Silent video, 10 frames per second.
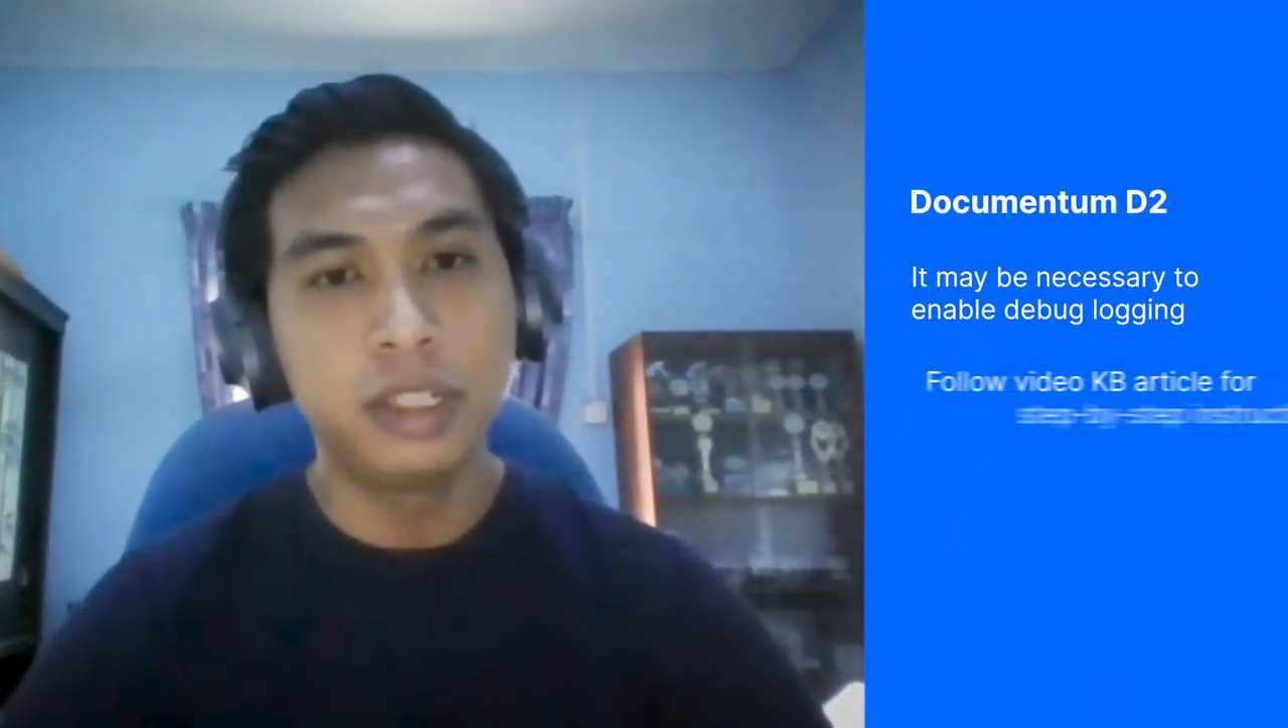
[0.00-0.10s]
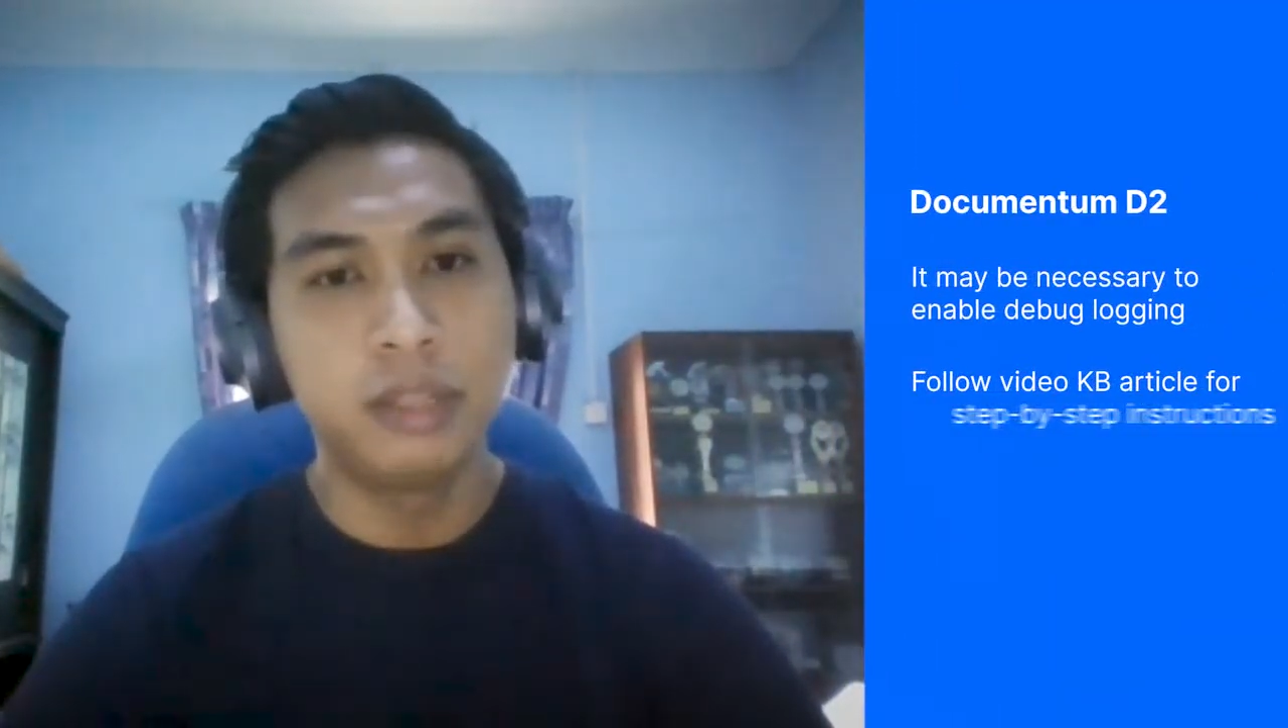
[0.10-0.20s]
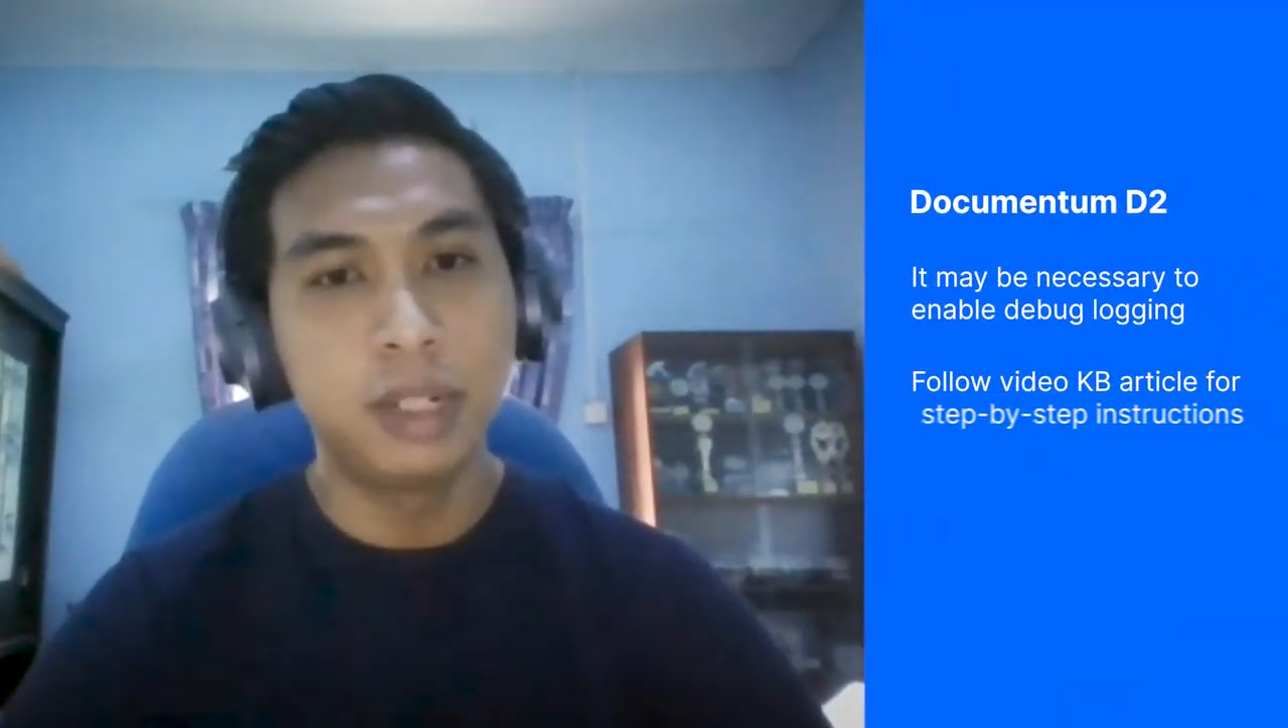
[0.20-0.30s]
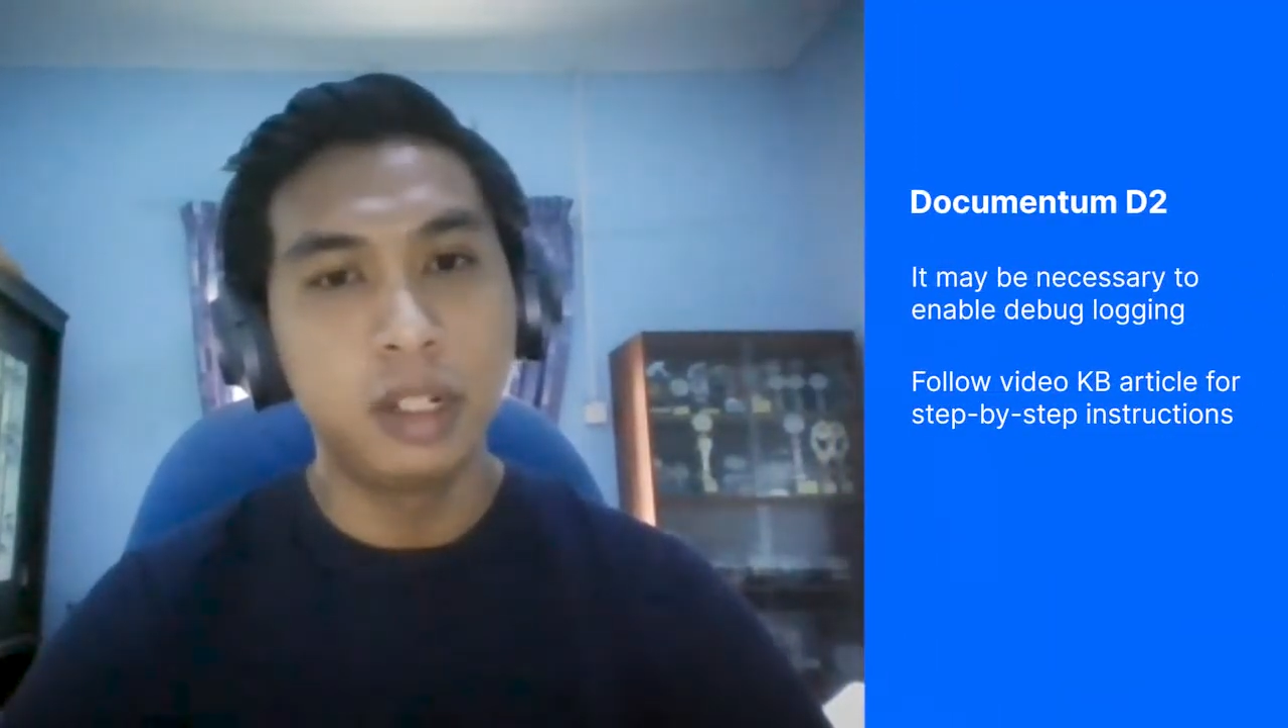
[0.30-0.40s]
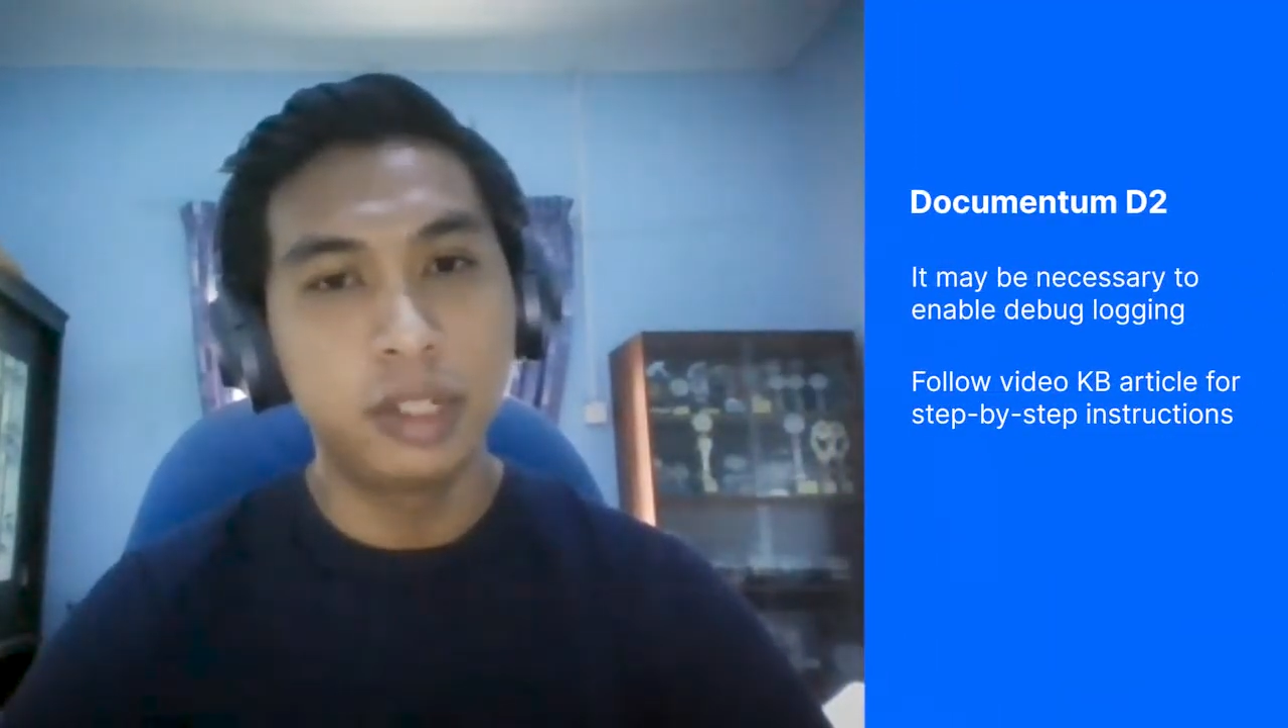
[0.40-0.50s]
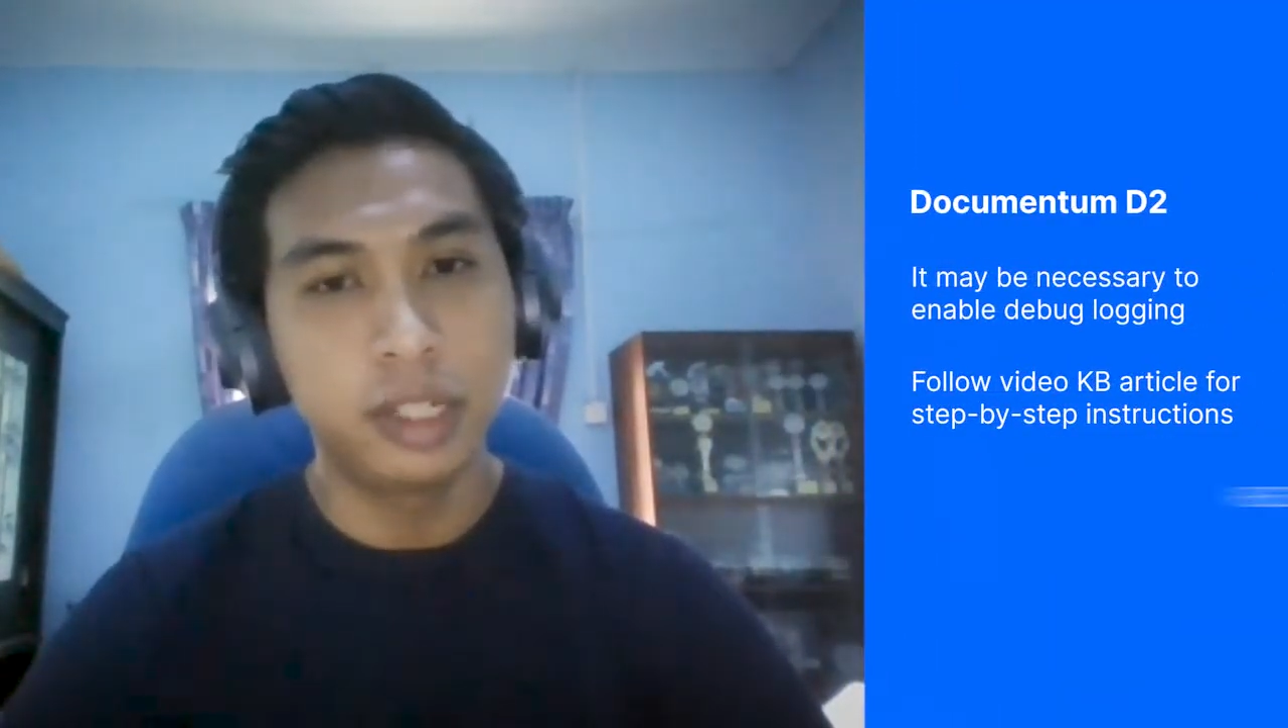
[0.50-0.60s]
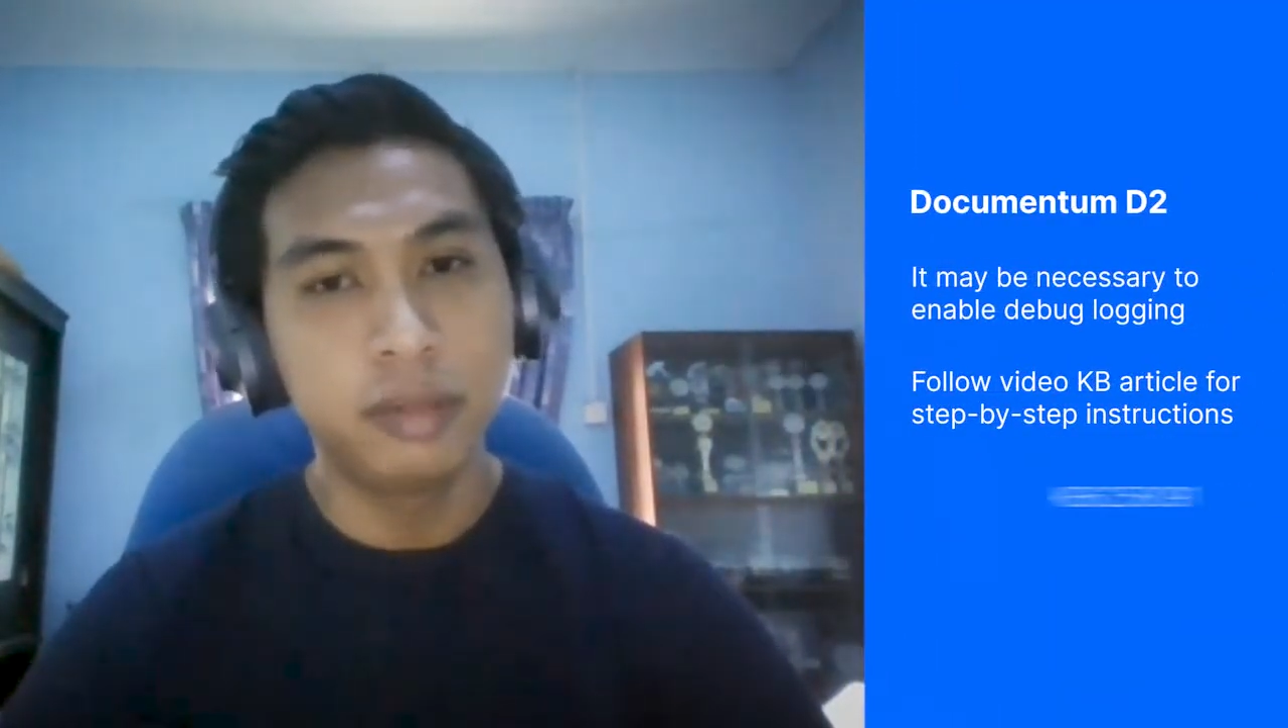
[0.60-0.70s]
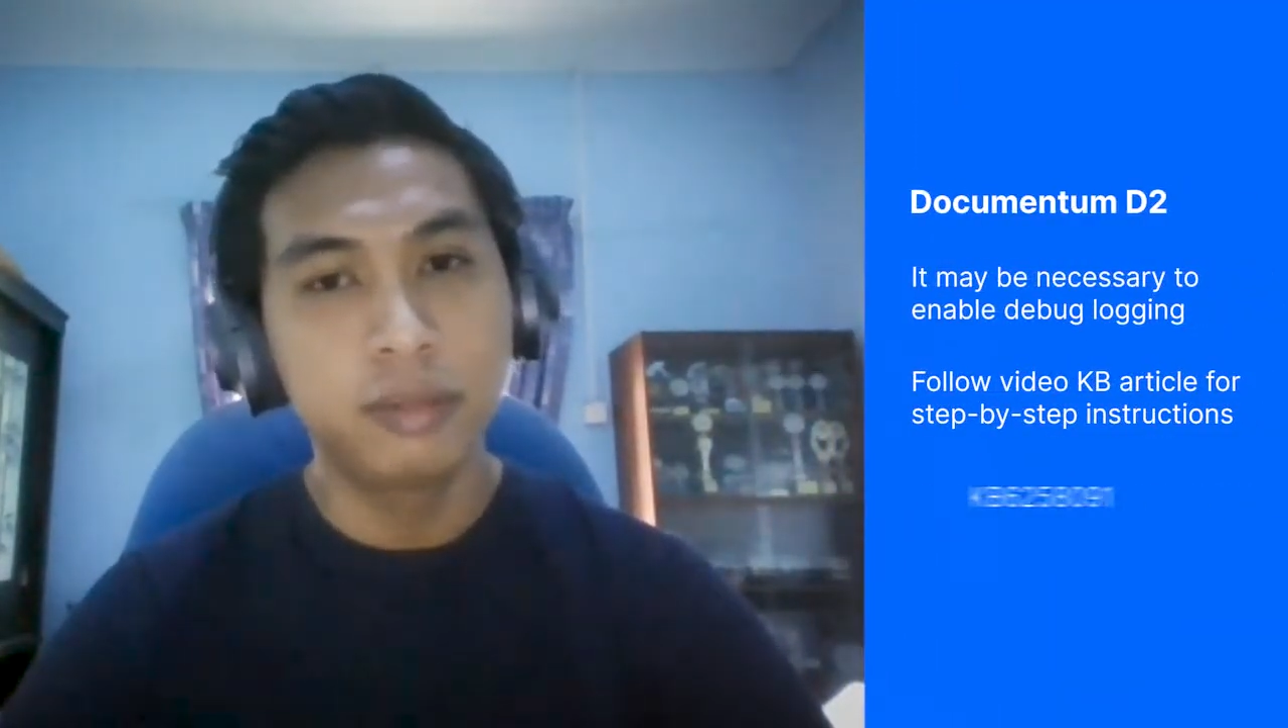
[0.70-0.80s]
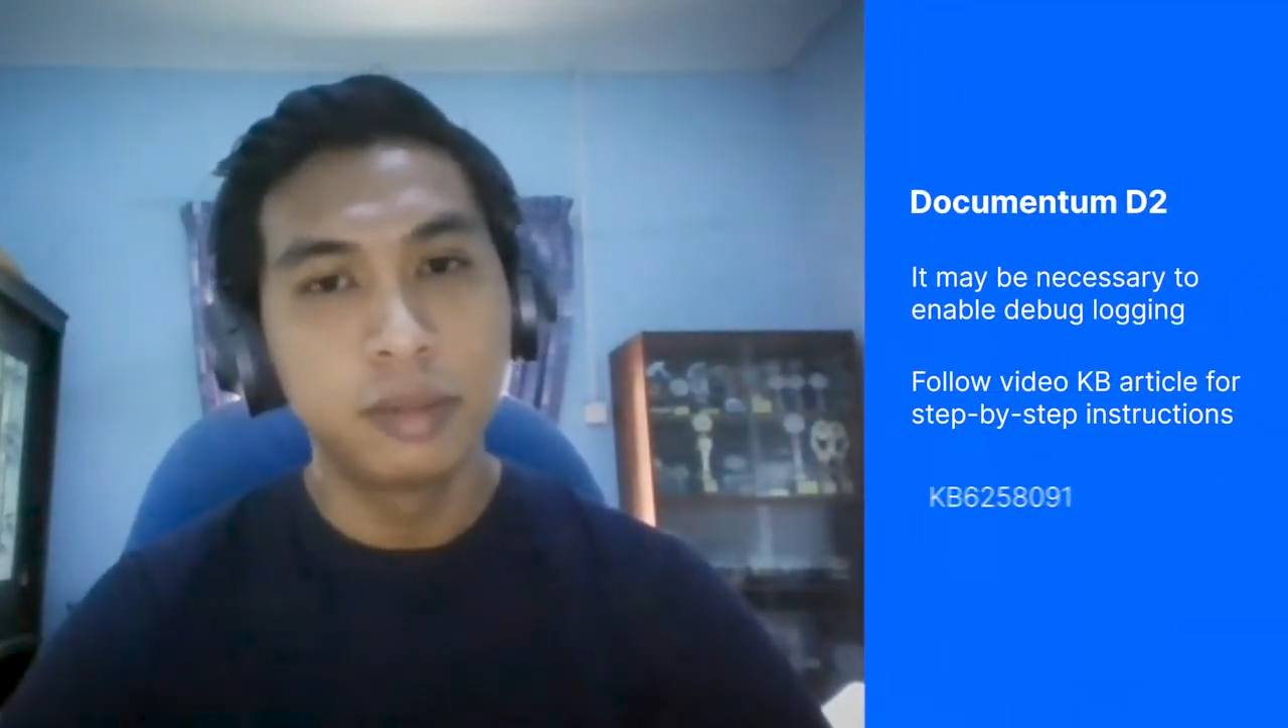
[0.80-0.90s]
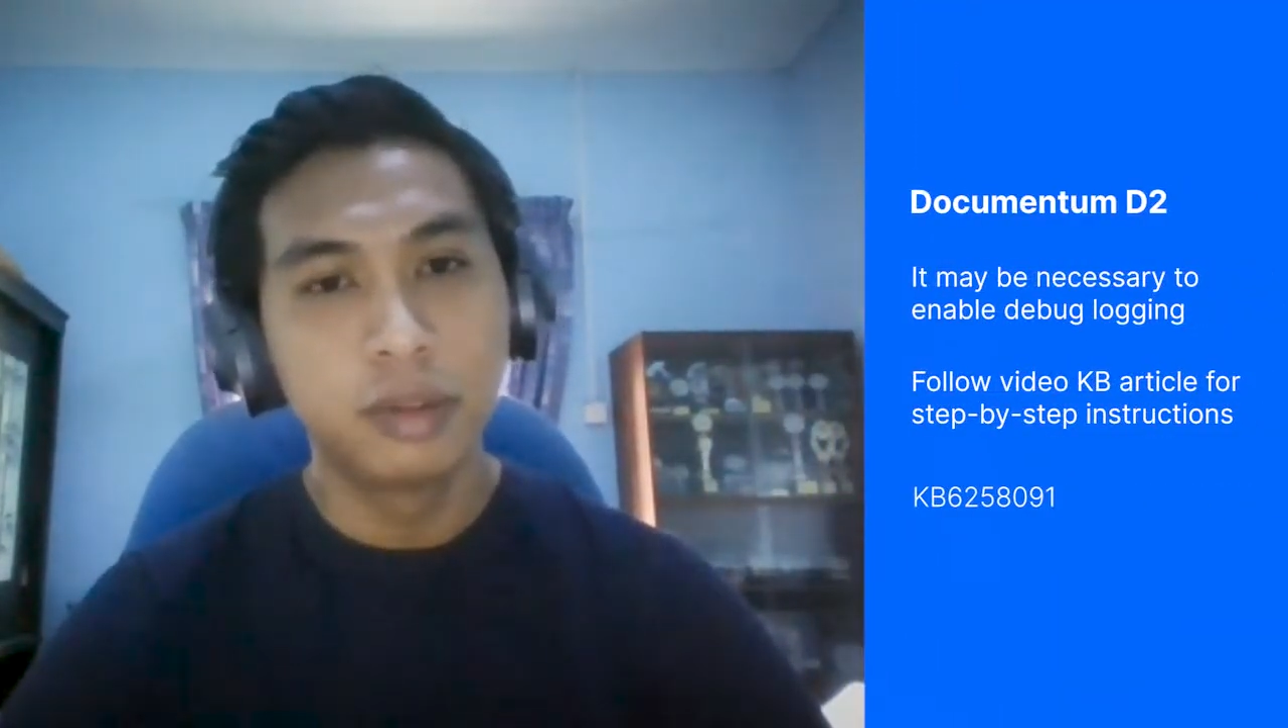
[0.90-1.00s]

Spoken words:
debug logging